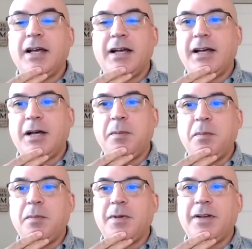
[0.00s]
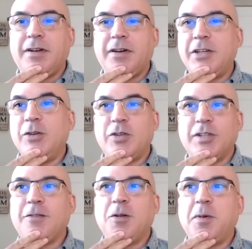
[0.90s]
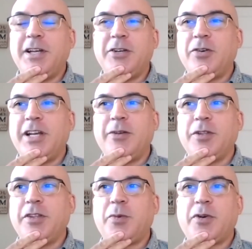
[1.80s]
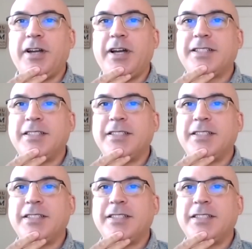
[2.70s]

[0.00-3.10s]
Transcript: on a huge level by integrating with other products.